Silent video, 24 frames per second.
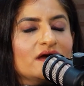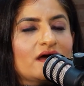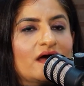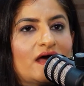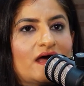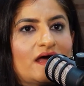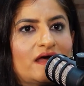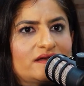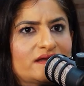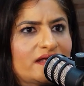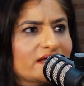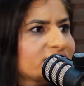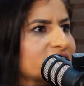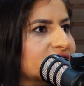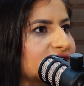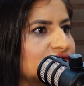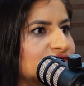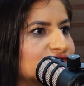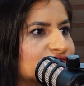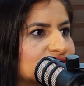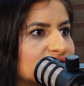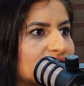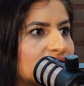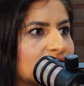And I think
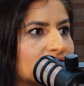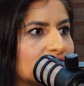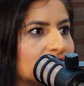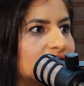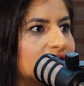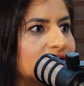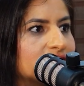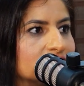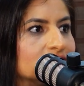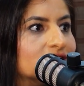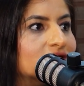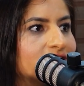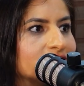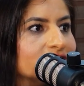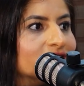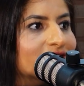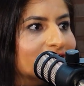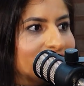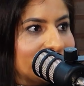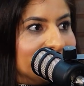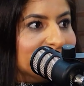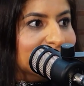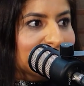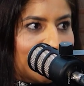you do the
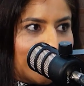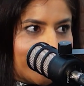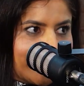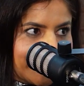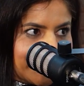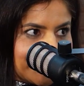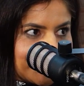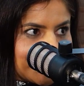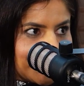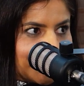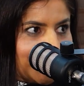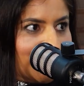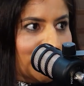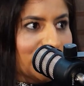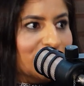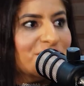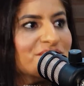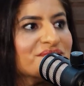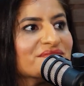early morning show.